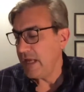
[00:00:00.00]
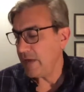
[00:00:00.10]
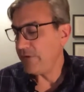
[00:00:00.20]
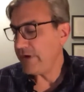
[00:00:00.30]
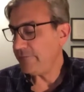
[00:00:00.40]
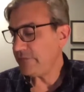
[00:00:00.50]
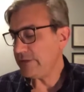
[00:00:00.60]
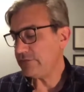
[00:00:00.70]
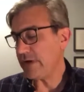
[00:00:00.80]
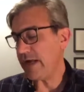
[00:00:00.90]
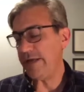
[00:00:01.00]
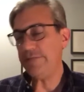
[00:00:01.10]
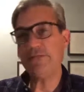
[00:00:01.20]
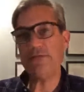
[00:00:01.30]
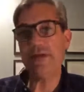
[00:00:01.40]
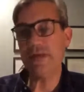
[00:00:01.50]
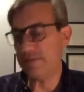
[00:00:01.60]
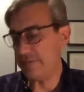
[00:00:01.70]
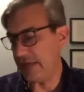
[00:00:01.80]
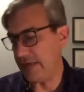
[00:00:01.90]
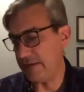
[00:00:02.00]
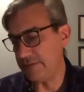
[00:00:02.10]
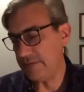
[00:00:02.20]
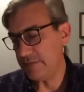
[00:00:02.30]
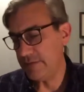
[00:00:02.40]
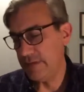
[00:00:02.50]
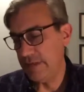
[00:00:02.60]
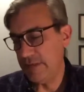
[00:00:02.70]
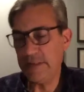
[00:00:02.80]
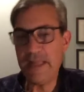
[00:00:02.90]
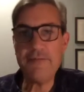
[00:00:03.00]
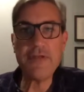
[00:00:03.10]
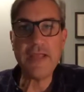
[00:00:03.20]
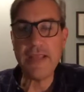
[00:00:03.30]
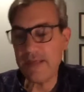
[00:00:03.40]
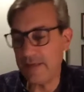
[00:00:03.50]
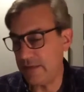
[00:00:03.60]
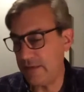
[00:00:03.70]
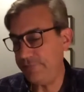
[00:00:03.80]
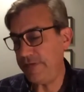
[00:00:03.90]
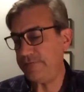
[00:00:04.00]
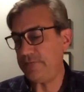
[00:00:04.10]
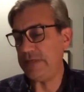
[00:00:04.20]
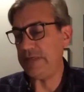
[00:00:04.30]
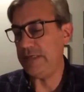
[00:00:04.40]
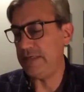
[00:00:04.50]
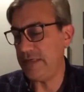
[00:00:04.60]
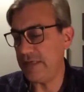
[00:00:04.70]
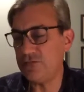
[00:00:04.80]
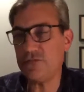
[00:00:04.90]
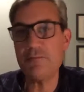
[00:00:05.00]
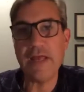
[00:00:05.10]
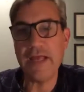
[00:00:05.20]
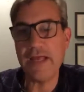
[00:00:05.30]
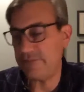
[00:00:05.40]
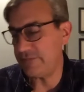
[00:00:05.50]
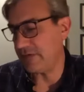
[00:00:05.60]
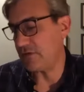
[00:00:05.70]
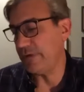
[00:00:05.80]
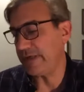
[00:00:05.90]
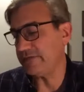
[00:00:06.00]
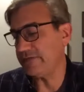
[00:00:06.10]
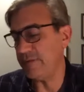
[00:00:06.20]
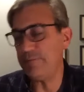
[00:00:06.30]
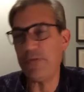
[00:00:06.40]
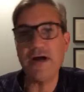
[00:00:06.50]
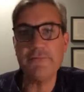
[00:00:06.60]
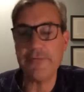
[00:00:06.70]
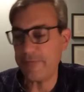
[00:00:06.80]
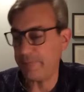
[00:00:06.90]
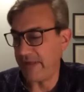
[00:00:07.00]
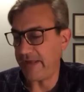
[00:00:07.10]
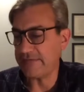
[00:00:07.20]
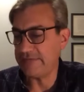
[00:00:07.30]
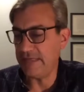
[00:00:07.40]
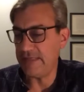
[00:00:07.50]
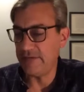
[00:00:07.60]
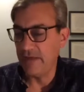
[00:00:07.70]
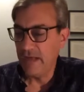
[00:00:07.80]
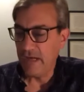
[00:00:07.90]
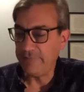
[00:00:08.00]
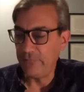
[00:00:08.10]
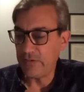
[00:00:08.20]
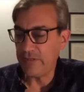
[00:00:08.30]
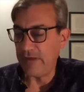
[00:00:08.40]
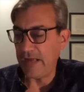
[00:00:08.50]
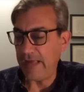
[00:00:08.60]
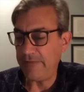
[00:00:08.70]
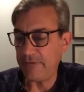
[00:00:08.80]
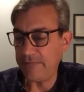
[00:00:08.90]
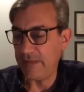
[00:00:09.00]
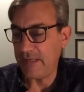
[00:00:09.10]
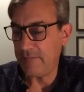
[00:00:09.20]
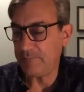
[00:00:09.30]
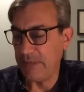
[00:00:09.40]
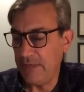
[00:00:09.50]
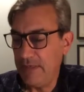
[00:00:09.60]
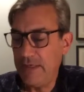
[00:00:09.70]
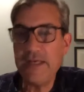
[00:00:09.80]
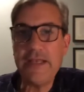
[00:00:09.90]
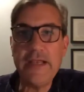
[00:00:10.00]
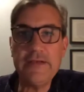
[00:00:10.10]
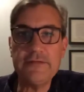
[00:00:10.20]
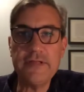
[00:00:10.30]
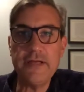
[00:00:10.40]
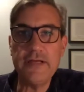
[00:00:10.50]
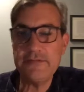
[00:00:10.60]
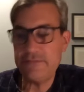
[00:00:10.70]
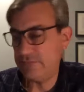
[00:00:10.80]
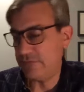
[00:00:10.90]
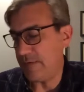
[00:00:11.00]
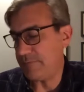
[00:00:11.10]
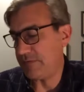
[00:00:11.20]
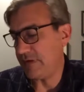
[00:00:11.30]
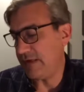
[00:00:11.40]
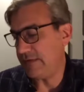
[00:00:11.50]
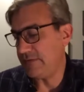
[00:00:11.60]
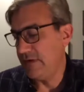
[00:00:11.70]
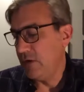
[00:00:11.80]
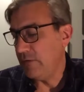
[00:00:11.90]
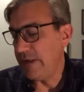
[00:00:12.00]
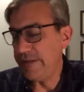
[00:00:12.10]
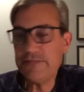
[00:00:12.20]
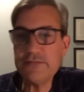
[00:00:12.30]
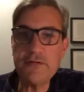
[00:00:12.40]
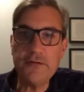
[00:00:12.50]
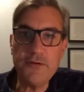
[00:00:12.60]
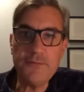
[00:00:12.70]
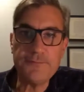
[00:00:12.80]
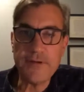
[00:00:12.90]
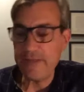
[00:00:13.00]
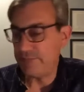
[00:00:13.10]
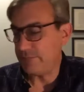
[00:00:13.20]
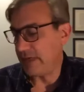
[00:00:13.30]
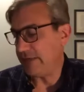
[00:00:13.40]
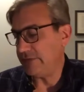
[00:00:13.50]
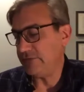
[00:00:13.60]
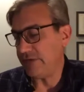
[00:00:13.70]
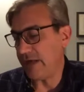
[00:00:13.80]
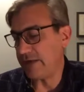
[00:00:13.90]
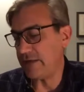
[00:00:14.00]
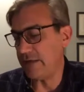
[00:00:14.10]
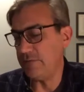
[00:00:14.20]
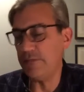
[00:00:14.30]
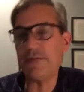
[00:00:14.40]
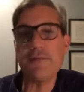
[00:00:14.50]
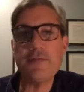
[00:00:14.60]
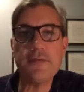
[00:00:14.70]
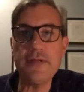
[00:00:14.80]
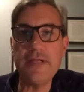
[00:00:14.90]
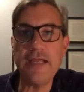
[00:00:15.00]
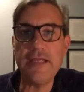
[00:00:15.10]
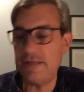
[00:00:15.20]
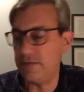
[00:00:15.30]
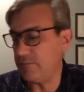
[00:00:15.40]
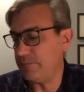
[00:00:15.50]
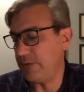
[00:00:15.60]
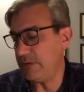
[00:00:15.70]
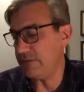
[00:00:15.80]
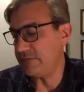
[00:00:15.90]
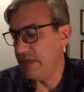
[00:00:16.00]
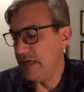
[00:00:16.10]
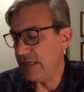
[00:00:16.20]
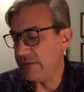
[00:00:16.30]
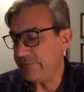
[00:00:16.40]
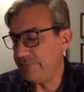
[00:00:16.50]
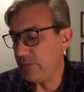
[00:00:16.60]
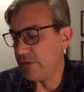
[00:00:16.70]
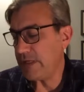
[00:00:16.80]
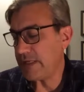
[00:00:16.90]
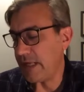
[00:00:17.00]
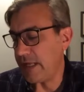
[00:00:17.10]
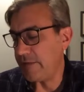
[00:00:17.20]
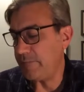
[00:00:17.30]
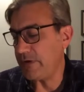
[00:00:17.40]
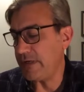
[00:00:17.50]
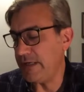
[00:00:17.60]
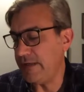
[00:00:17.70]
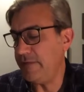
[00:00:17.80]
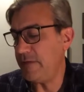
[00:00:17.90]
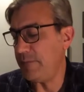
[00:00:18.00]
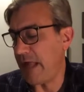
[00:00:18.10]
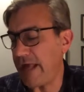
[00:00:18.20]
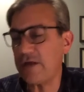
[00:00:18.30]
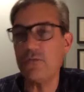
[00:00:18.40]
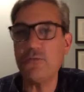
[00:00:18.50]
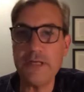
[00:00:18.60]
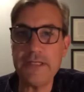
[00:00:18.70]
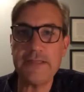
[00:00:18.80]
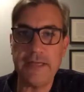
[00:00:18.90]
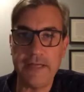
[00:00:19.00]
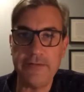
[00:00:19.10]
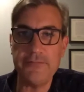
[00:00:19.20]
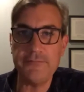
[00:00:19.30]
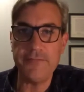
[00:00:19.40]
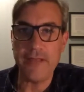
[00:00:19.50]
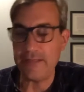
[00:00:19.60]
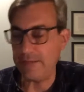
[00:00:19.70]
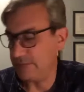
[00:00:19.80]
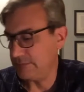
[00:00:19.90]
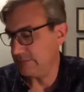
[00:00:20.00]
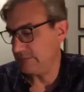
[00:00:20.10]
and whenever he drives to another town, he'll have an AR 15 and extra mags and a quick zip off on the back seat, a 45 on the hip, an ankle gun strapped tight, while his girlfriend rides shotgun with a 38 in her purse and a 40 caliber in the back without fail.